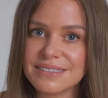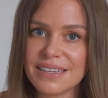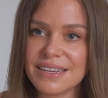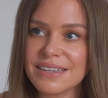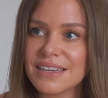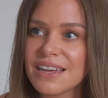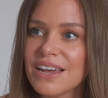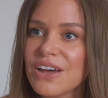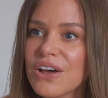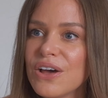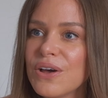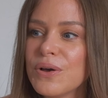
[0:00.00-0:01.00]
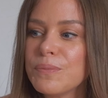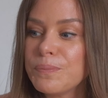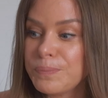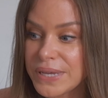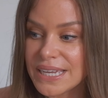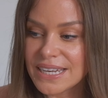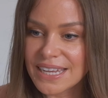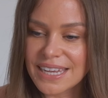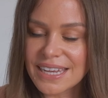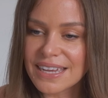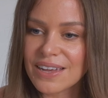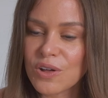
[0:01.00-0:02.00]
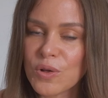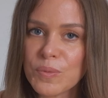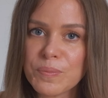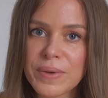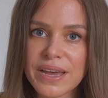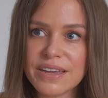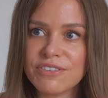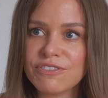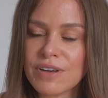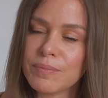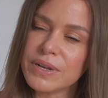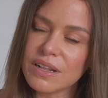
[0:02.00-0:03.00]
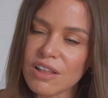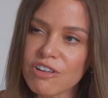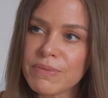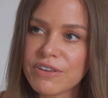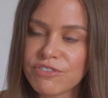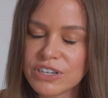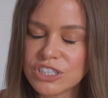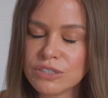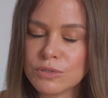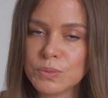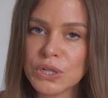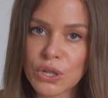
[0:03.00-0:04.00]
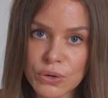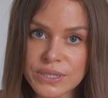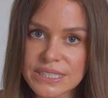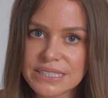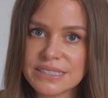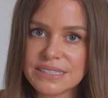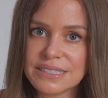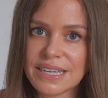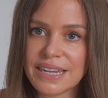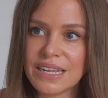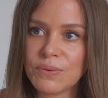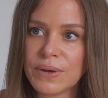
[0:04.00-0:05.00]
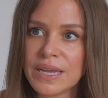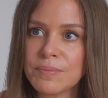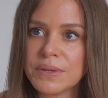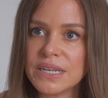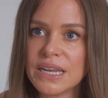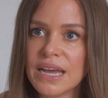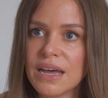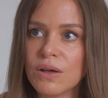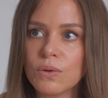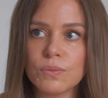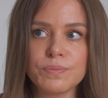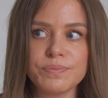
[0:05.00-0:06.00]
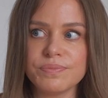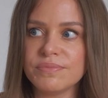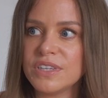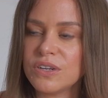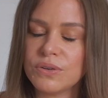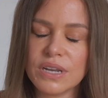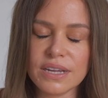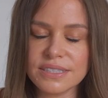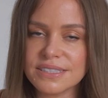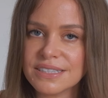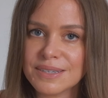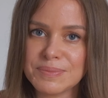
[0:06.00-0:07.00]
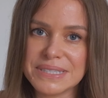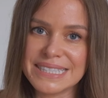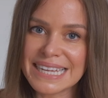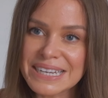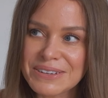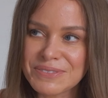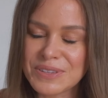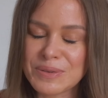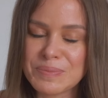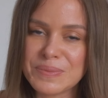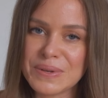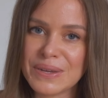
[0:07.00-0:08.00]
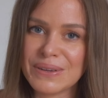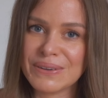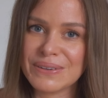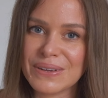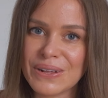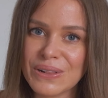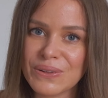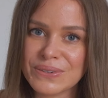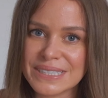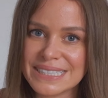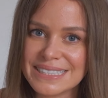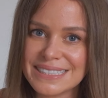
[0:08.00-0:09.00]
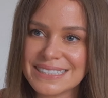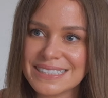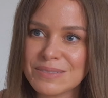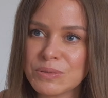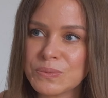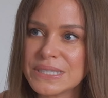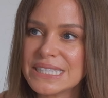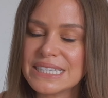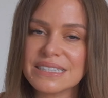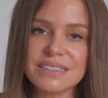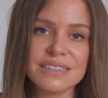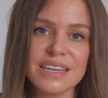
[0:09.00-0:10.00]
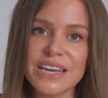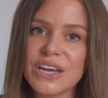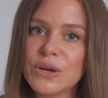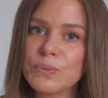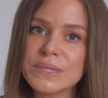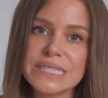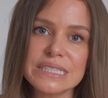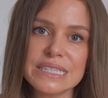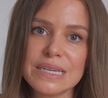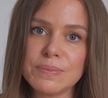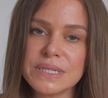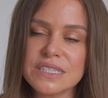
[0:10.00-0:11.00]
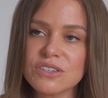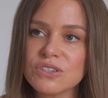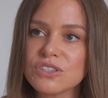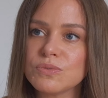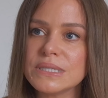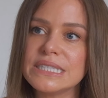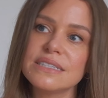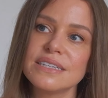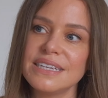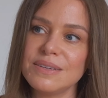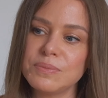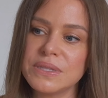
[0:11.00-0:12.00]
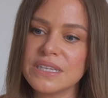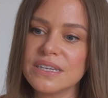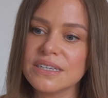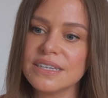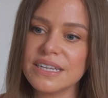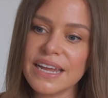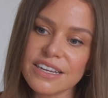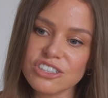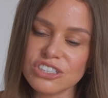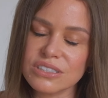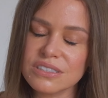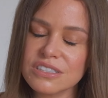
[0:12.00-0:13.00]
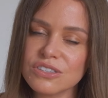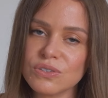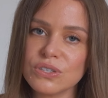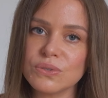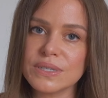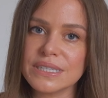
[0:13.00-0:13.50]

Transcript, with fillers: Like being here on my, I mean, a lot of my friendships were long distance anyway, but now you know 99% of them are, are, long distance but we still we still keep in touch we still keep the connections through